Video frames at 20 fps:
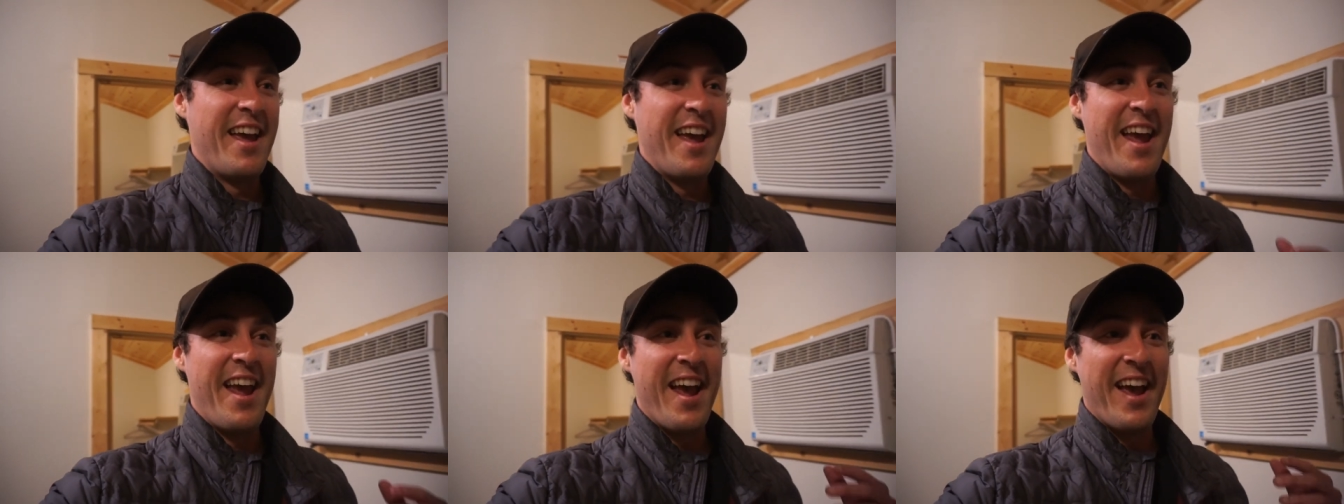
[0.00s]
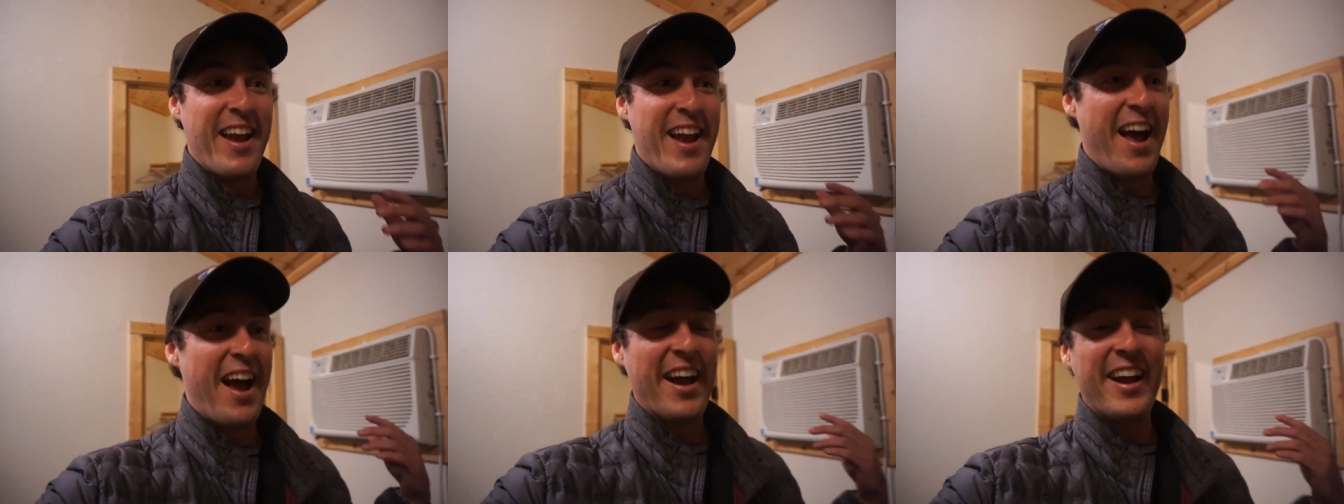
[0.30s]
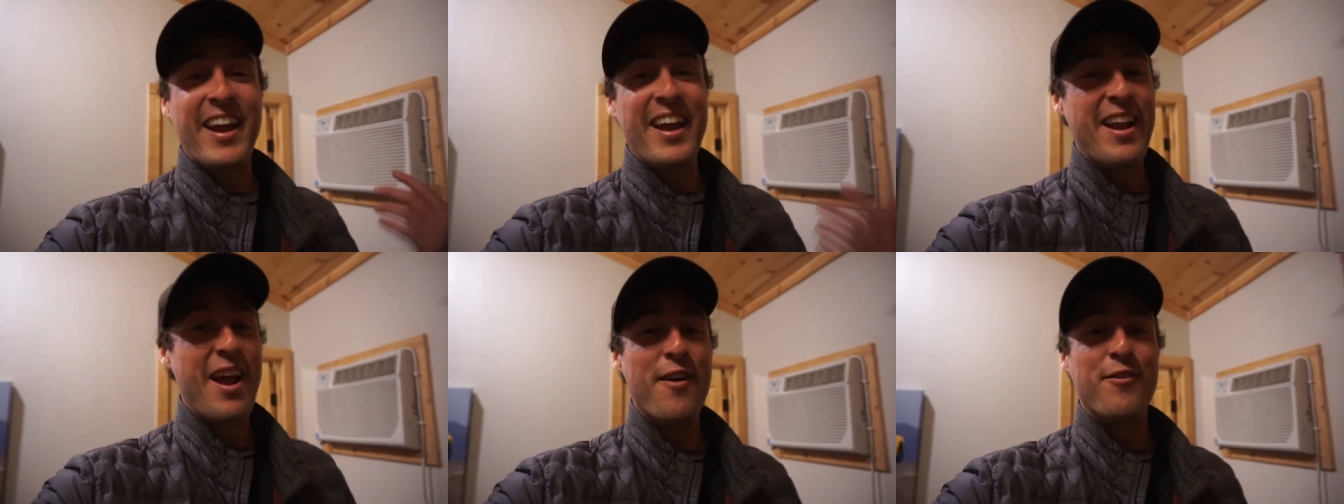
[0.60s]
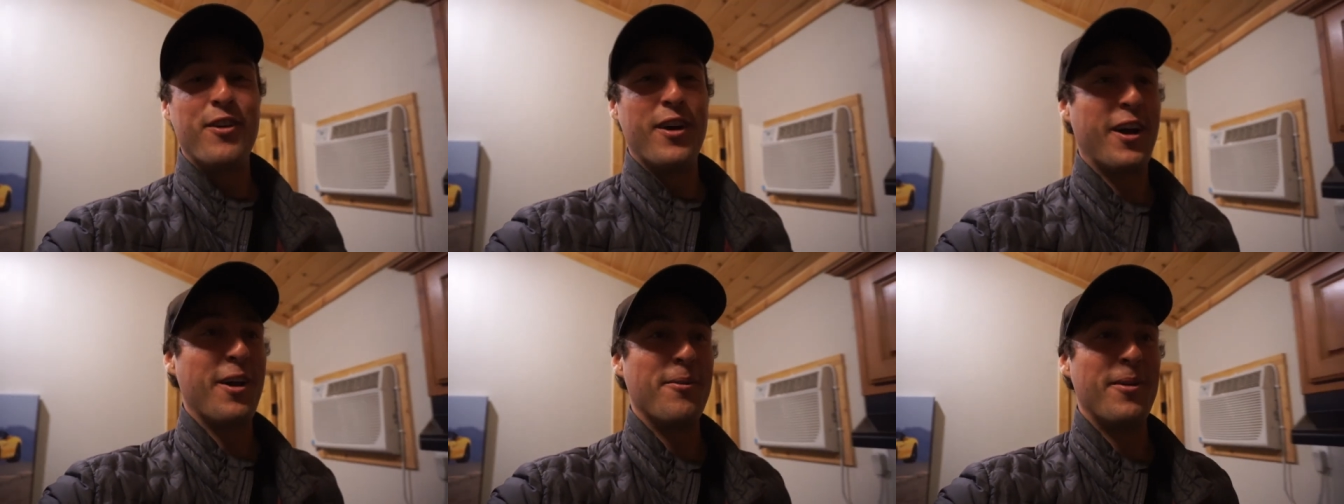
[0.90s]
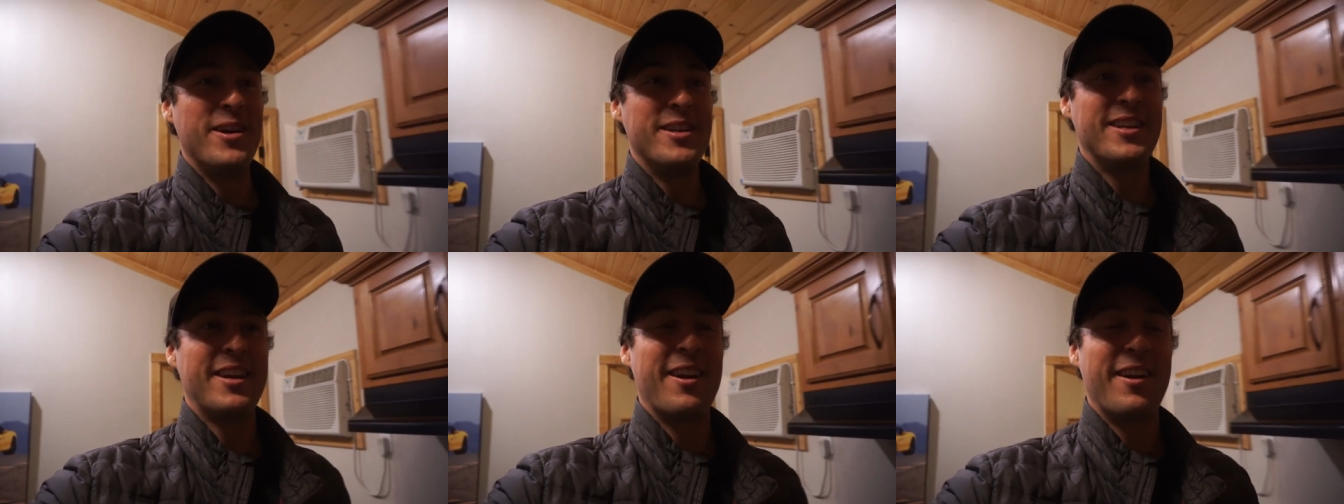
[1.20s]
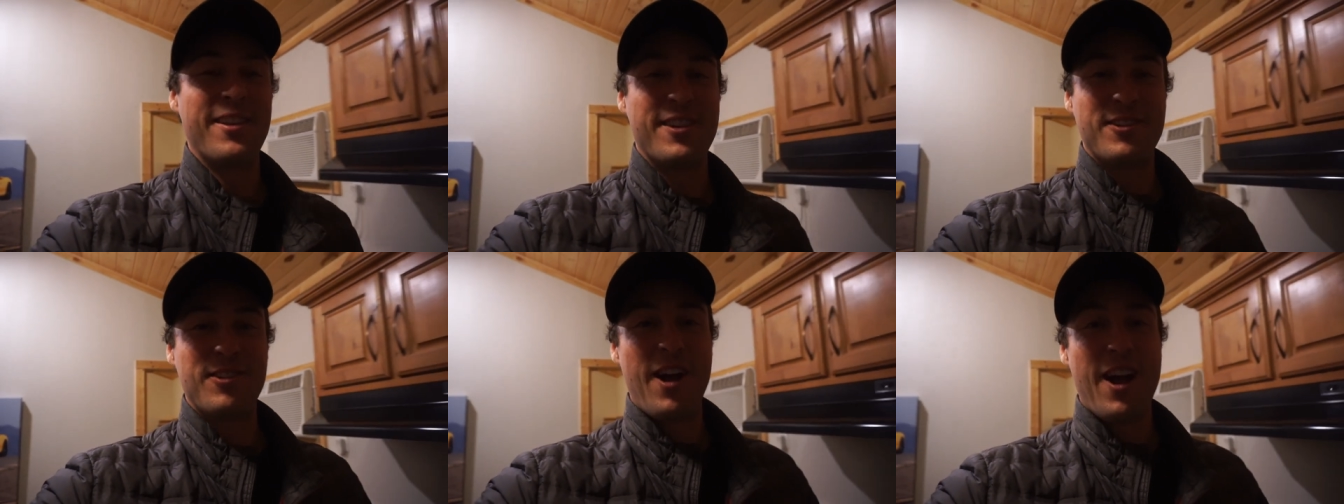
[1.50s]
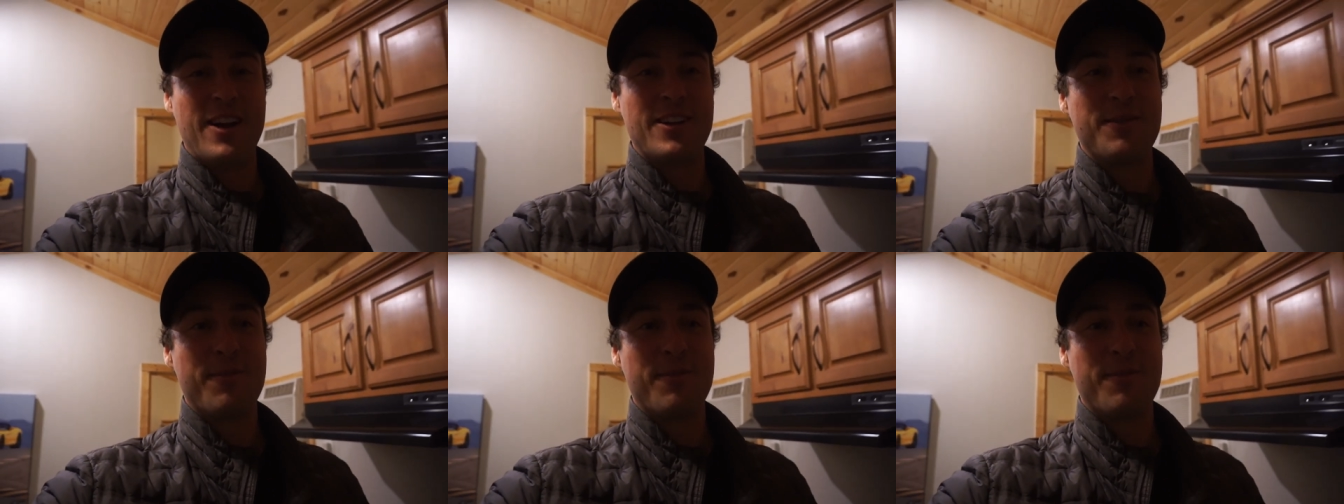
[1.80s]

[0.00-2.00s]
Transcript: and I cannot fucking wait to get on the track